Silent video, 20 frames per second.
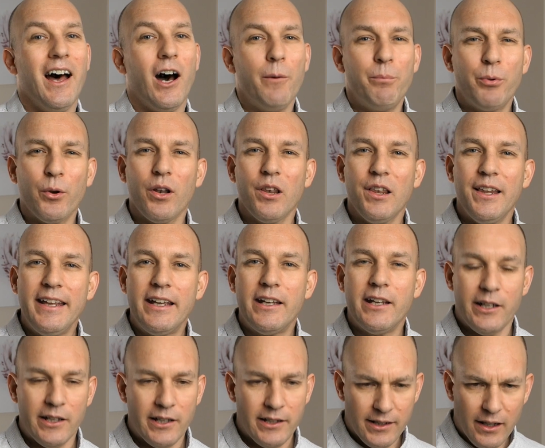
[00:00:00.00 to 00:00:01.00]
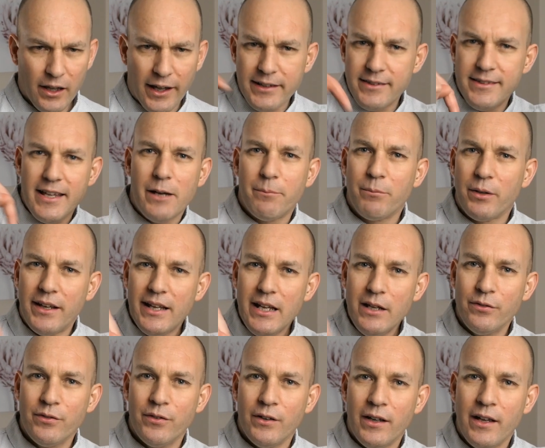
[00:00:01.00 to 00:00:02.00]
I'll put a link like down
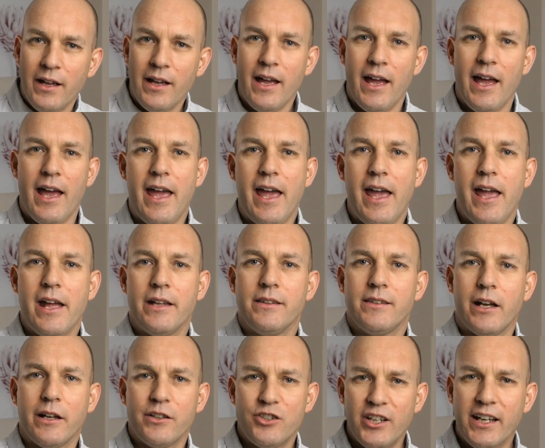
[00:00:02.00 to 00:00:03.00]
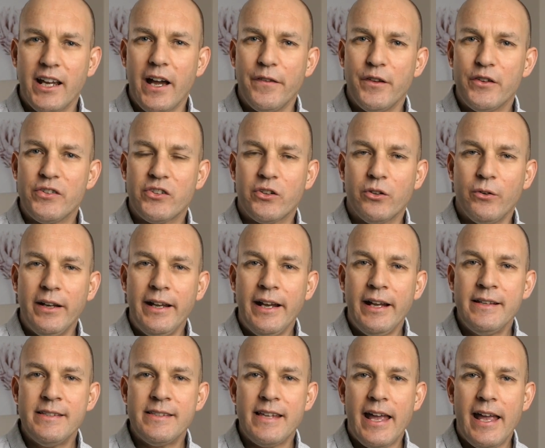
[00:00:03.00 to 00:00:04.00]
beneath, and uh, check out the screenings.